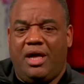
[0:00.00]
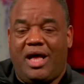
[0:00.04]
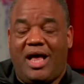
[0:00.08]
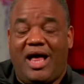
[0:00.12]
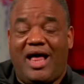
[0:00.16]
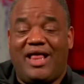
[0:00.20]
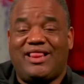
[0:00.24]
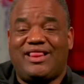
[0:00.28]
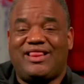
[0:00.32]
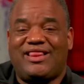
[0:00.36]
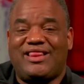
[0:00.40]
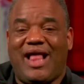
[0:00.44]

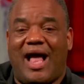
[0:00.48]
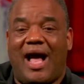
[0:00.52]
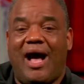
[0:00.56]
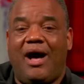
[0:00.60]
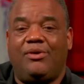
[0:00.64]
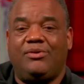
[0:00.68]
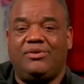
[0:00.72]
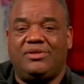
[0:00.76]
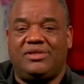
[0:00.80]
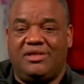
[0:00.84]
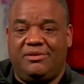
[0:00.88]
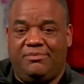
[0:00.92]

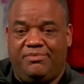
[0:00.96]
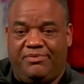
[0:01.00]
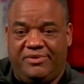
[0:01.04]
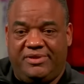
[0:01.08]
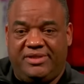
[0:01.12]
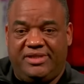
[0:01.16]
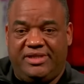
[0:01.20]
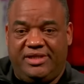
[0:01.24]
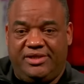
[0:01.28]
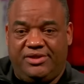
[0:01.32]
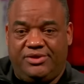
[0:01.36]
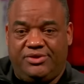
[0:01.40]

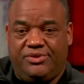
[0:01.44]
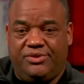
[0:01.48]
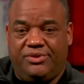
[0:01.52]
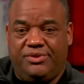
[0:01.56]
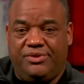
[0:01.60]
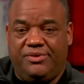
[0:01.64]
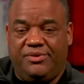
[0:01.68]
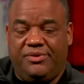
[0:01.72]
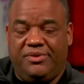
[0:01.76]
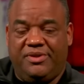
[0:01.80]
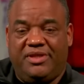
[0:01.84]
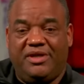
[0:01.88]
1,000%
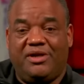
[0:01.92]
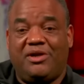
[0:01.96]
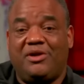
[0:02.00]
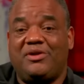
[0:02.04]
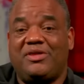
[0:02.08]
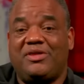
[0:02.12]
true. There are